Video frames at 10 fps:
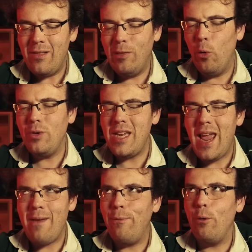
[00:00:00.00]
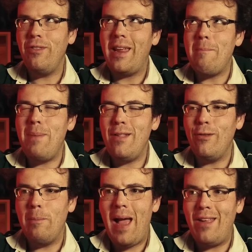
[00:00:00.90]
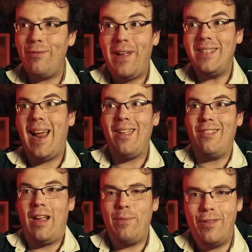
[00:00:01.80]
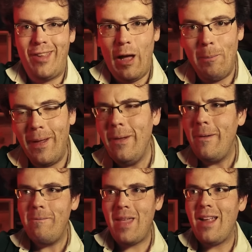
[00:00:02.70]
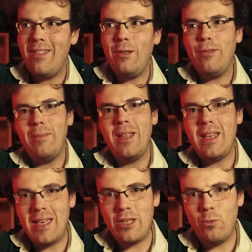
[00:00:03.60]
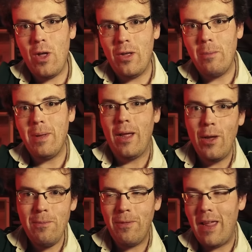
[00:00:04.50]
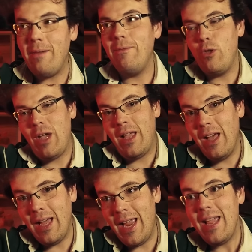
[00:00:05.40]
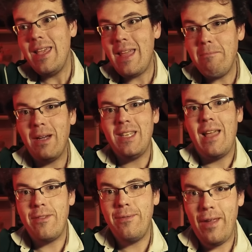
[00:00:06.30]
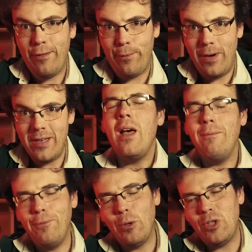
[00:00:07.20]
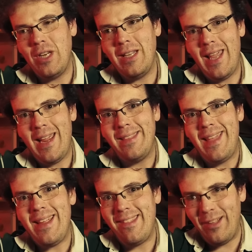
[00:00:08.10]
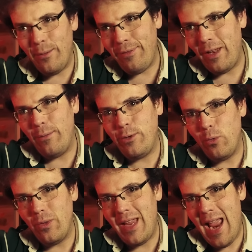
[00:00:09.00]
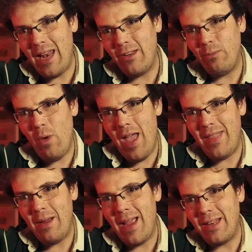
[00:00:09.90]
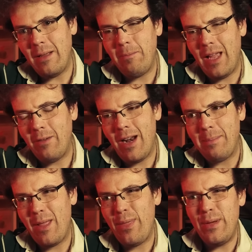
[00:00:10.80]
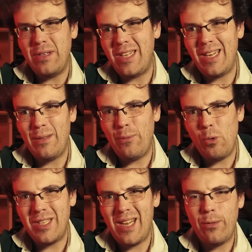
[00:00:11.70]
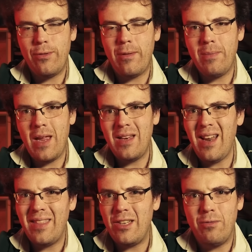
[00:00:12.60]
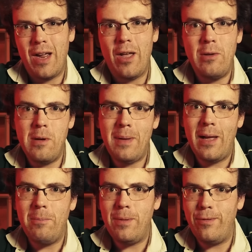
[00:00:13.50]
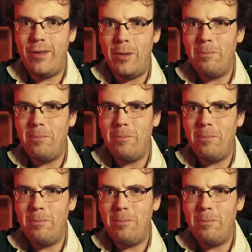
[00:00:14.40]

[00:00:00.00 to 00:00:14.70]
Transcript: lauding a 4-second pit stop as fantastic for Sauber, that is still something they need to work on, but hopefully for Shanghai, they might have a fix for it. Unfortunately, they still fell off toward the end, where they ended up like around about 13th, 14th or something. Nothing to write home about, but still,